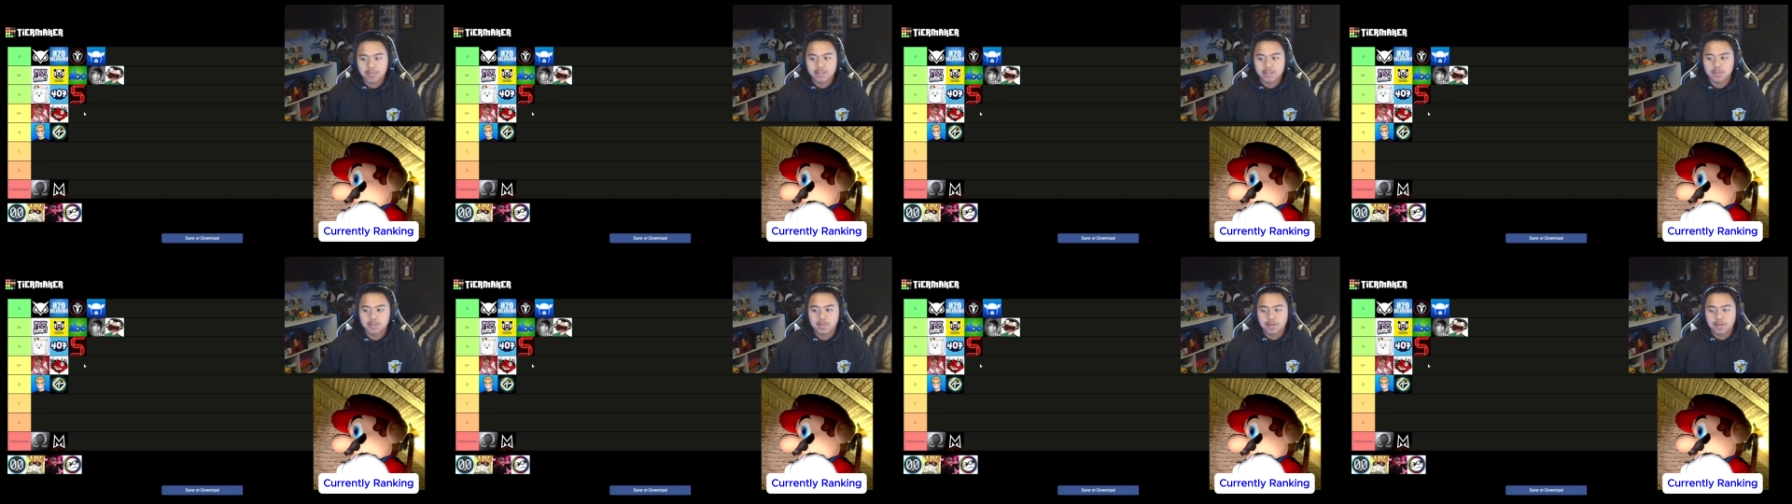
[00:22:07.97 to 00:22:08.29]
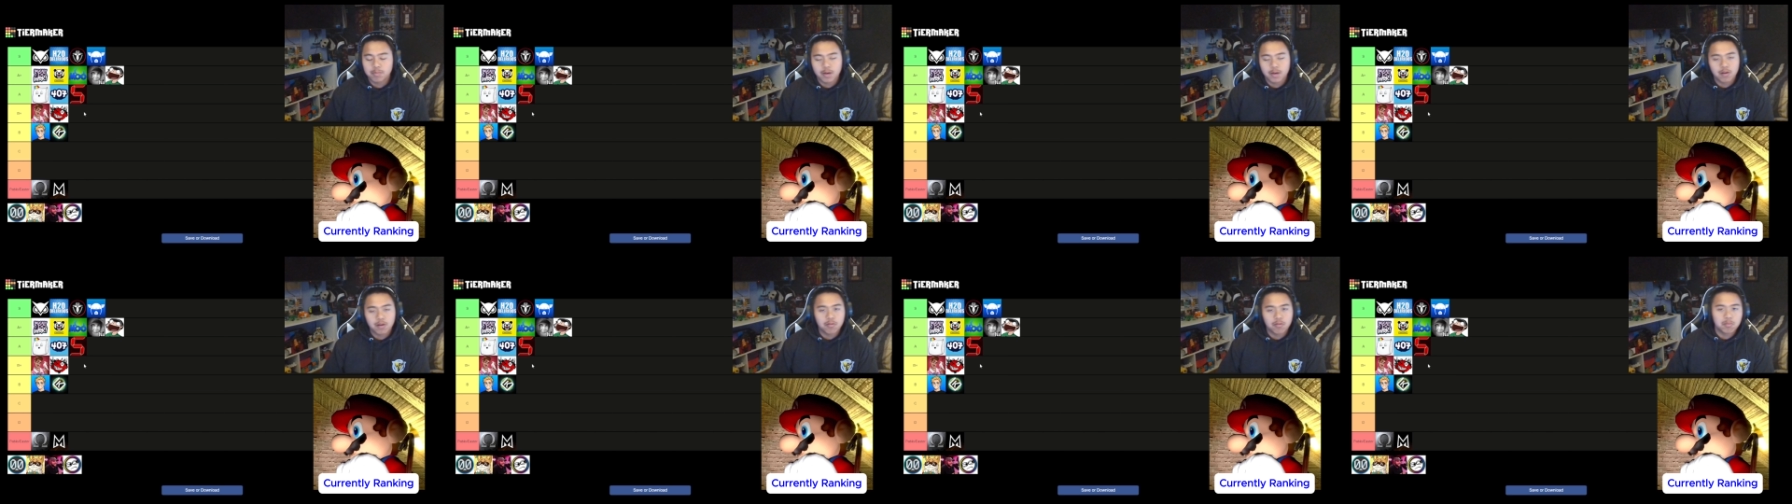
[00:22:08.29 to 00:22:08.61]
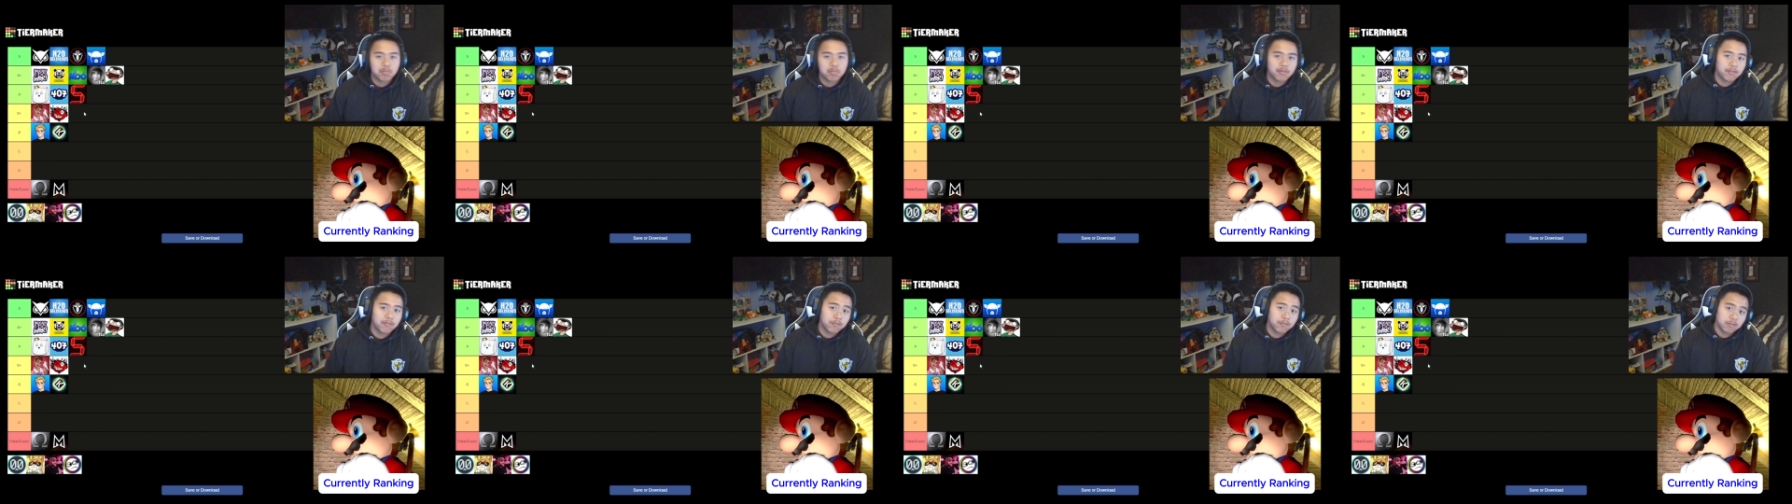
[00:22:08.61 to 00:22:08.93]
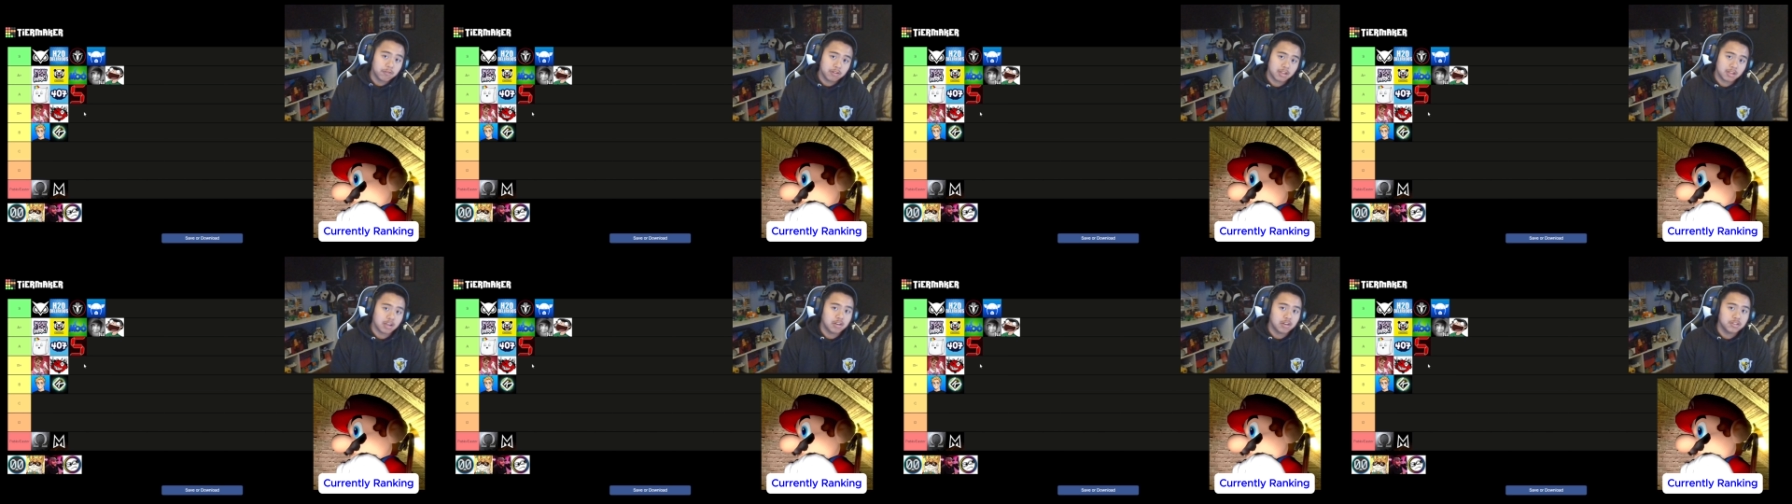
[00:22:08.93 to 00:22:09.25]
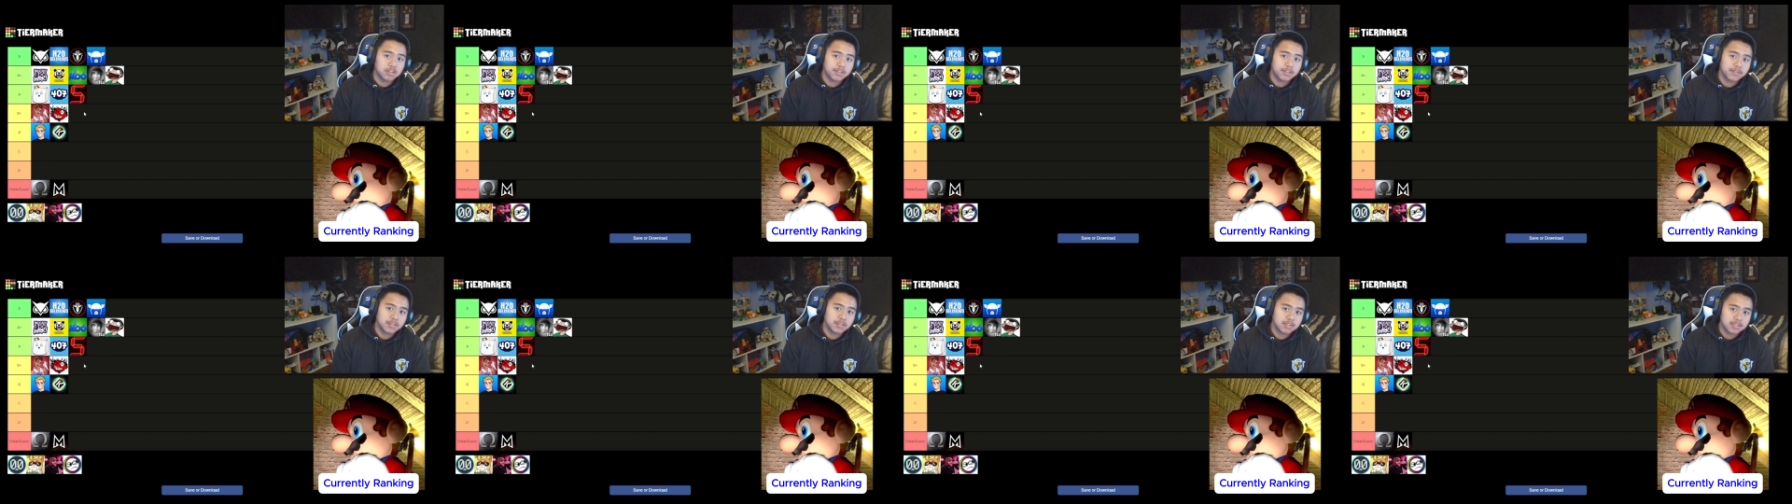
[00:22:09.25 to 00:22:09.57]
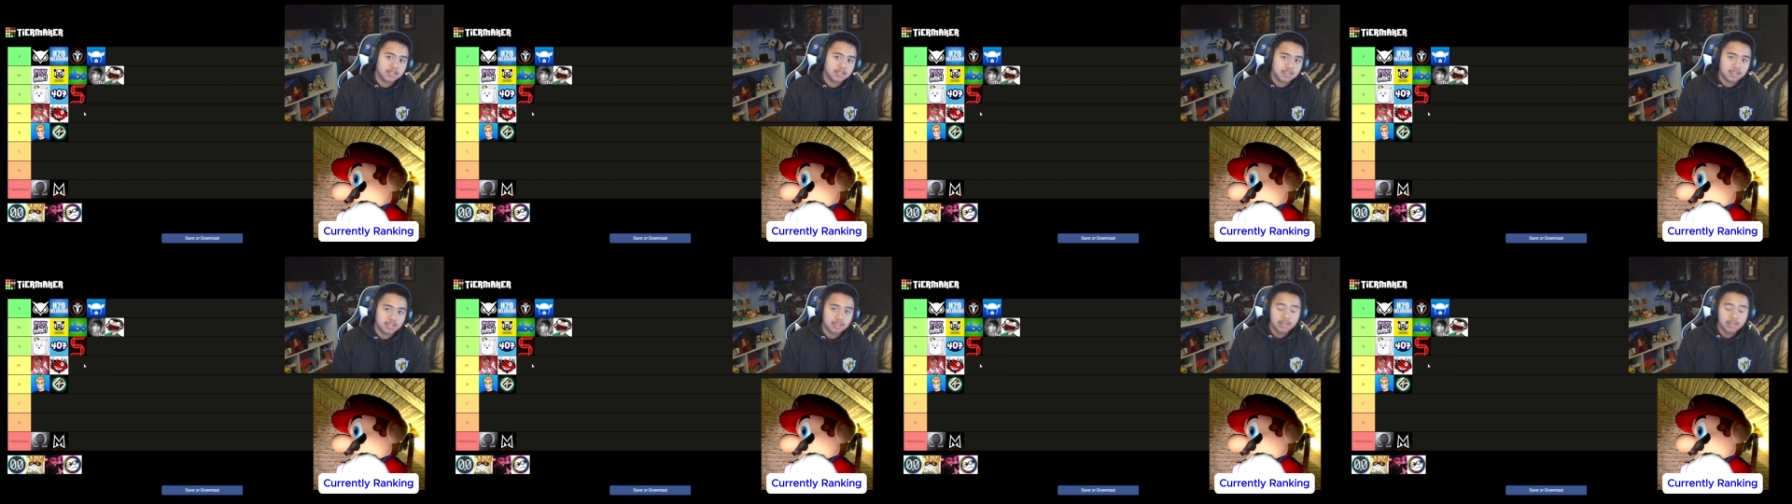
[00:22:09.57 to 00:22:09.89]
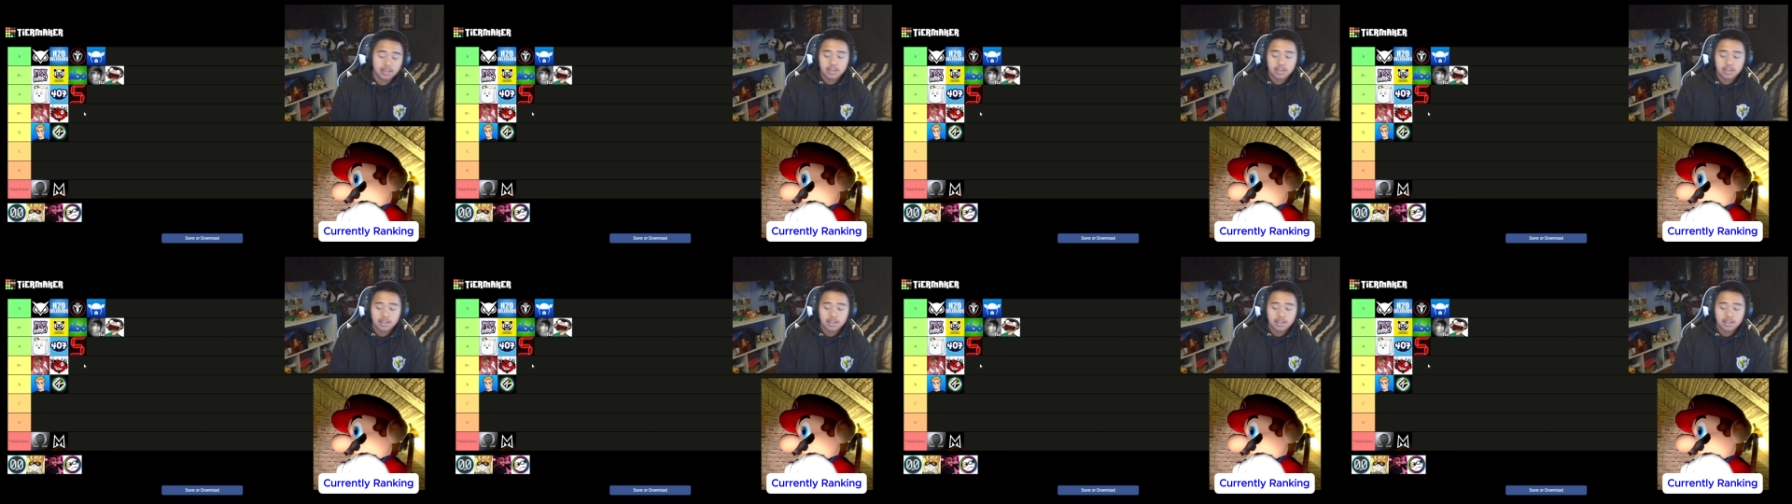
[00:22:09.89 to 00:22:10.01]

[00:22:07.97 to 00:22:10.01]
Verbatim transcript: to speak about before the controversy.